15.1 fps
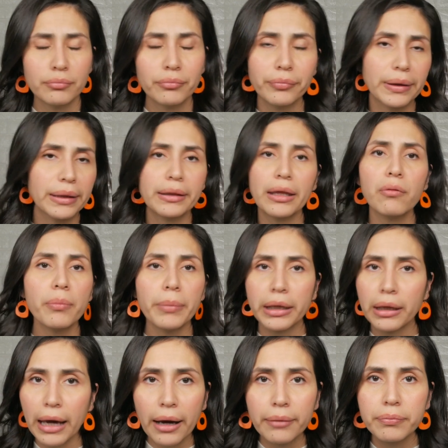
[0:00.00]
they won't
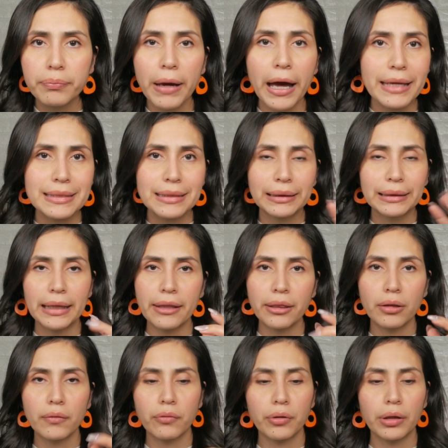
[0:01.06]
make it half past the
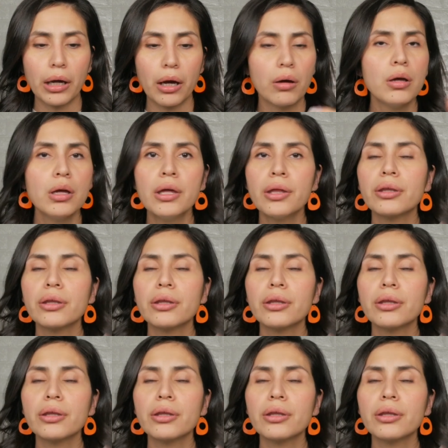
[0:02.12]
length of your nail.